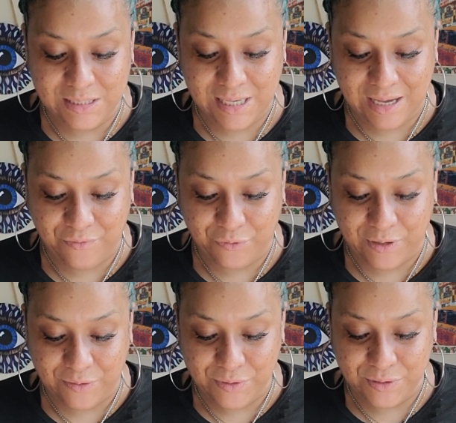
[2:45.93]
to have
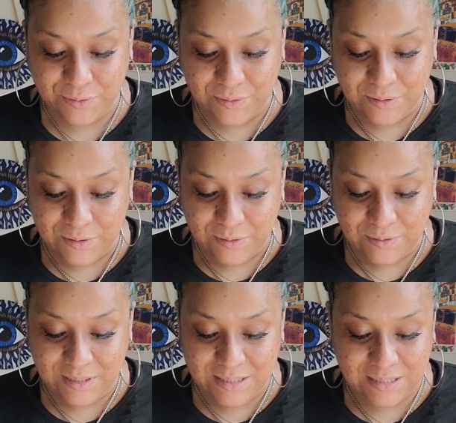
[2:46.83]
around you.
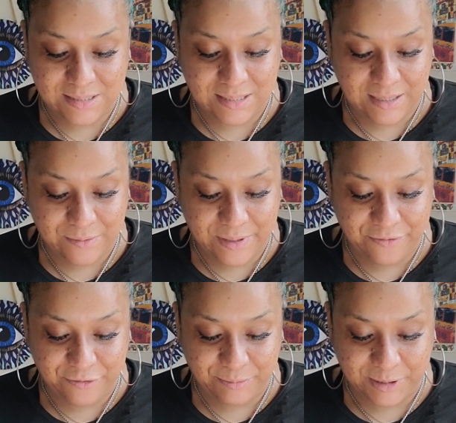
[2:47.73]
You need to stay away
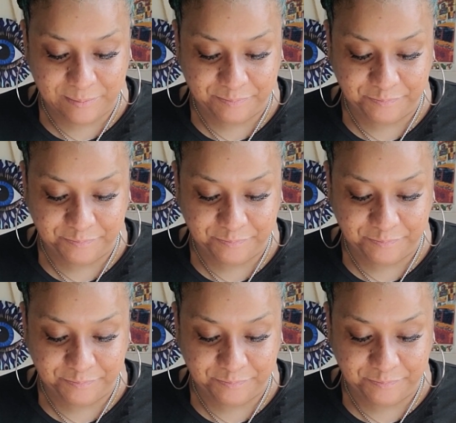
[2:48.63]
from them.